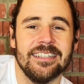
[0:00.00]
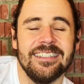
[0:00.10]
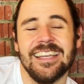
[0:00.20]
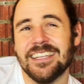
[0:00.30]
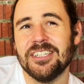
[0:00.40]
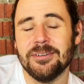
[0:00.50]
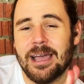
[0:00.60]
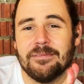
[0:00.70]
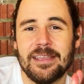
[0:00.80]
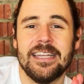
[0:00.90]
yes, you
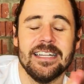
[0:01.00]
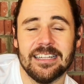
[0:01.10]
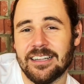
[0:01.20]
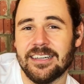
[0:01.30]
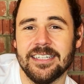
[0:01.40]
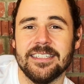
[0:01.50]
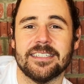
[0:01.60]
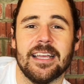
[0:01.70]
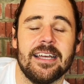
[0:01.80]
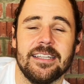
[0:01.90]
have
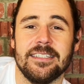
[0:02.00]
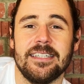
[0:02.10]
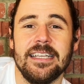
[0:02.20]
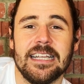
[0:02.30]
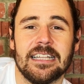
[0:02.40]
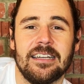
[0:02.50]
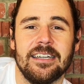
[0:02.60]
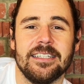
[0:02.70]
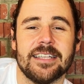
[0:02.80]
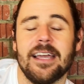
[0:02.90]
inclines and
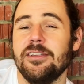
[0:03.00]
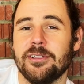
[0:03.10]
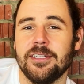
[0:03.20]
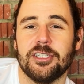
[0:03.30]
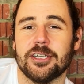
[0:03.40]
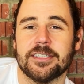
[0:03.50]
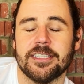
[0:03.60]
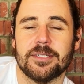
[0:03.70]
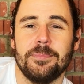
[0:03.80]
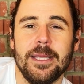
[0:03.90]
declines and you can adjust
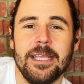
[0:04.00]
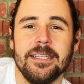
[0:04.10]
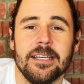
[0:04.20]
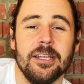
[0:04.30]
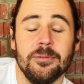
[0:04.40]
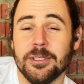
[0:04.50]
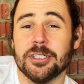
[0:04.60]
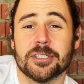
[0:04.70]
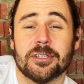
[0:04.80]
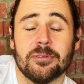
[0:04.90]
the speed, which
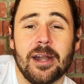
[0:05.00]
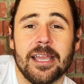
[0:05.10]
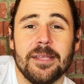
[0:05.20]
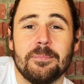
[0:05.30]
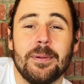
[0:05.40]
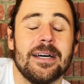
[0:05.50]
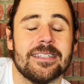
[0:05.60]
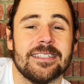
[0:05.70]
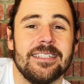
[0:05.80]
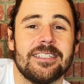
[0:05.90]
is great,
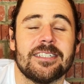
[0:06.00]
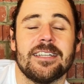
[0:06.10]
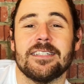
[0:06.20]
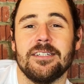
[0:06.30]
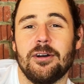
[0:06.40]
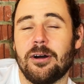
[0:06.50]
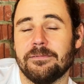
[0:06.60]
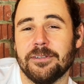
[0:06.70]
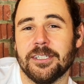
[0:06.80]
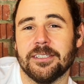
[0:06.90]
but it just doesn't
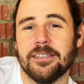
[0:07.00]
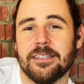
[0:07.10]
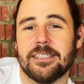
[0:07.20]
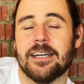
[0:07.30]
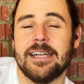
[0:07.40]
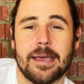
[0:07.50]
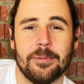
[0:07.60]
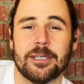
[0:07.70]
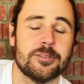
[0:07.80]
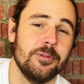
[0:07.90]
offer the
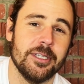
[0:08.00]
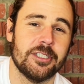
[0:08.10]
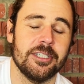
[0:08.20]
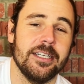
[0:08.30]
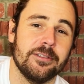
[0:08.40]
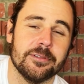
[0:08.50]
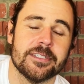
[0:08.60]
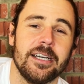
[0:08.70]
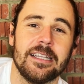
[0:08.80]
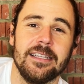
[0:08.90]
dynamics which indoor
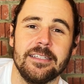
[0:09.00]
cycling